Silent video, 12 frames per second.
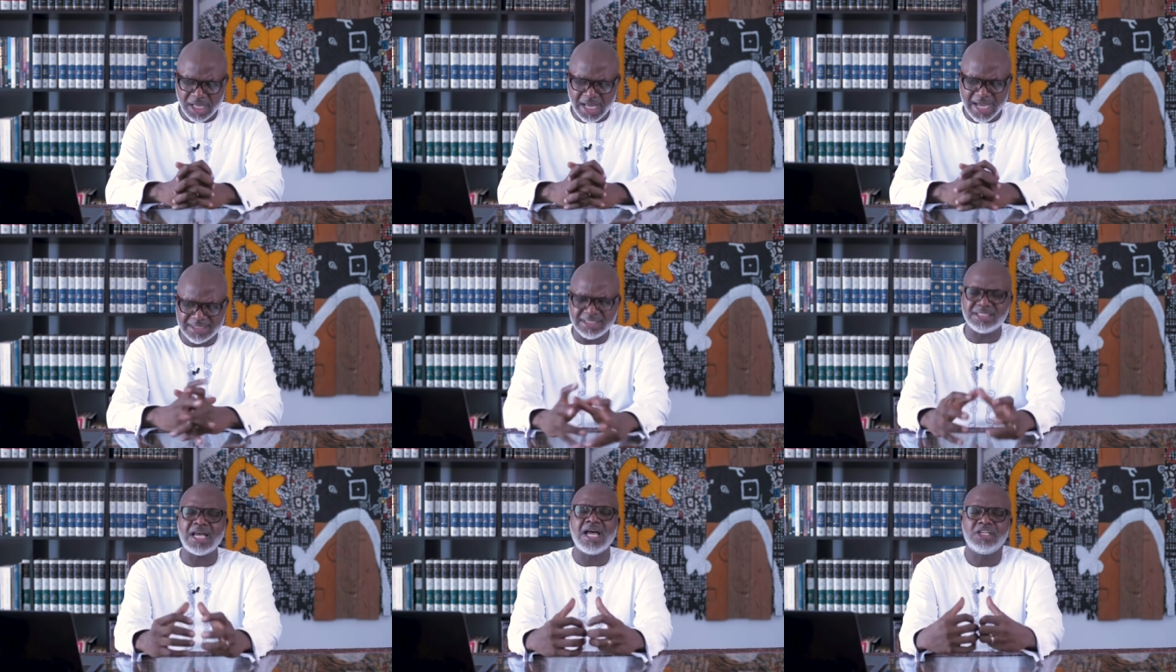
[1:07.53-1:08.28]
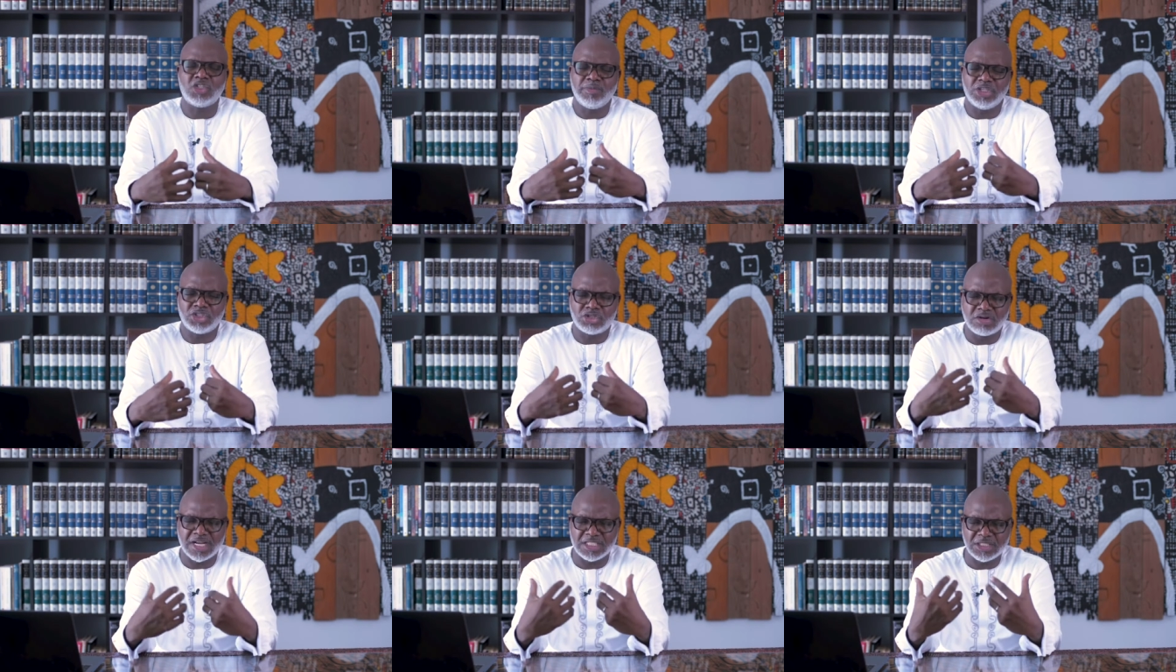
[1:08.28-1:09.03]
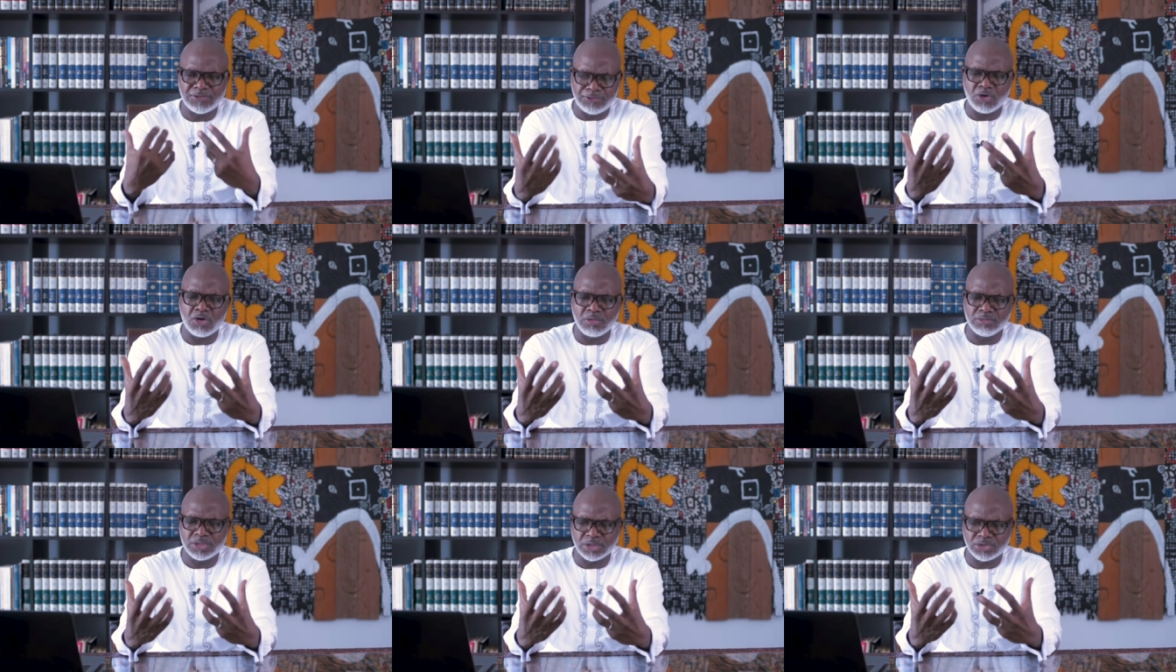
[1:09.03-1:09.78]
Our desires to be
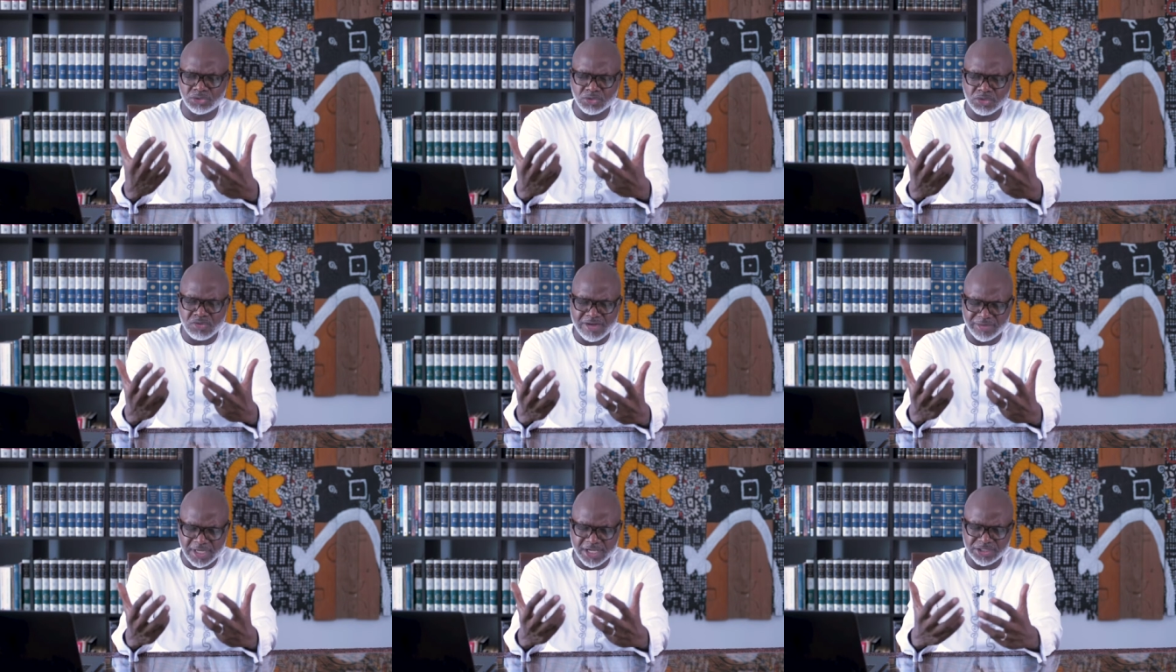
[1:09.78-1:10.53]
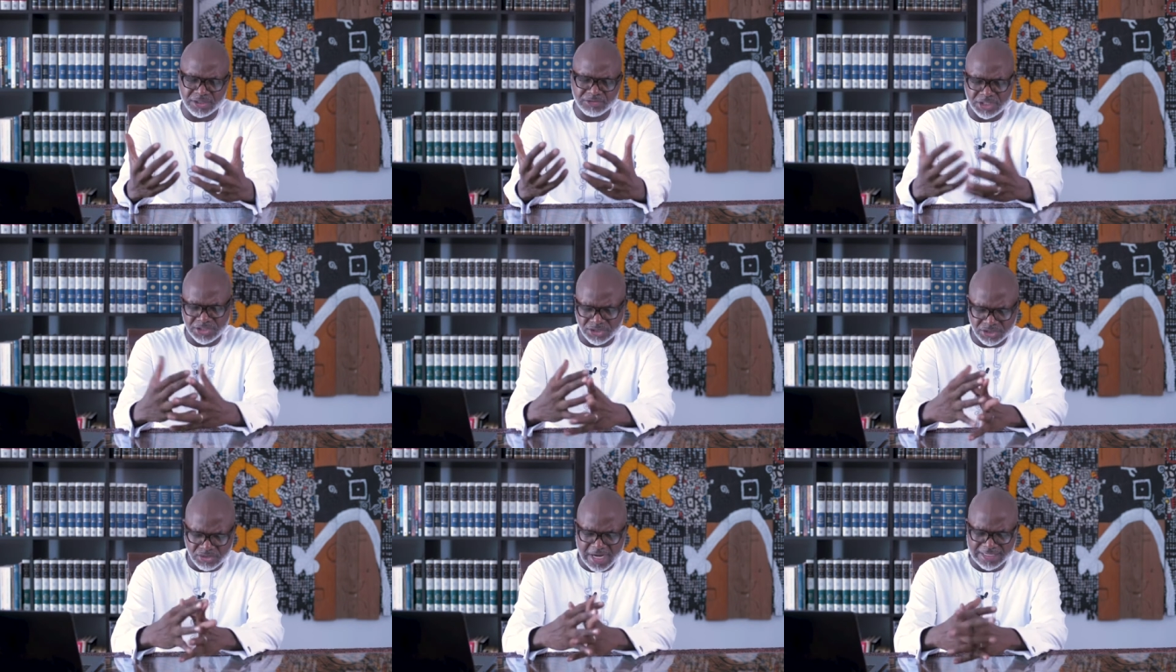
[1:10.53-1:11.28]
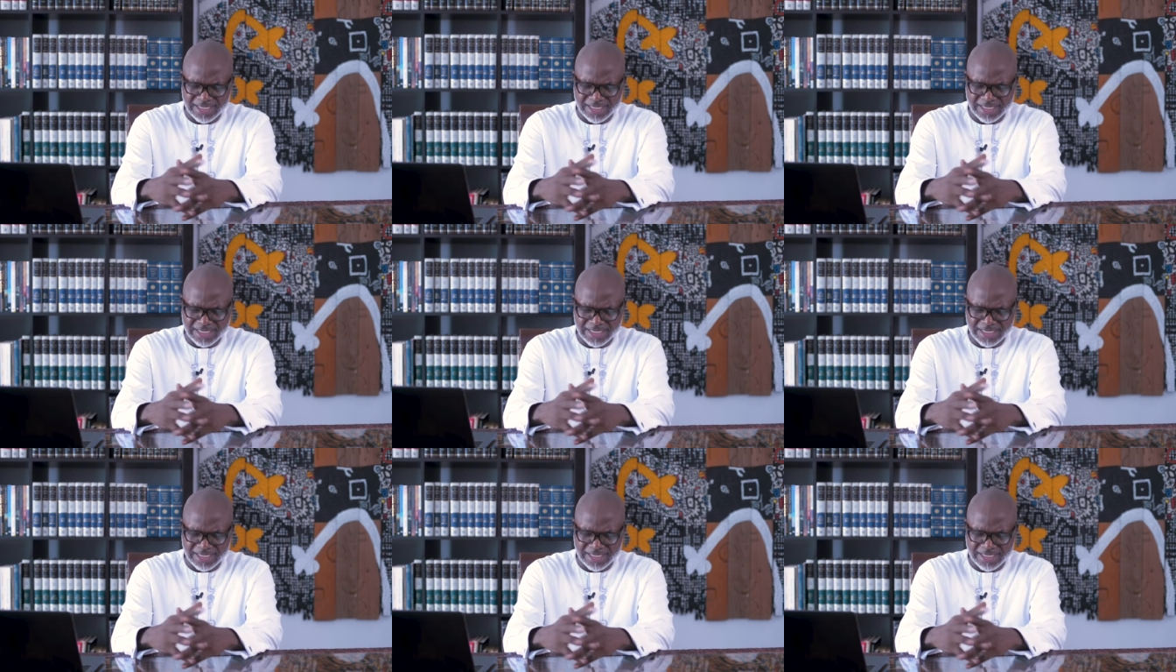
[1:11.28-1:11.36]
transformed through the revelation of Jesus Christ.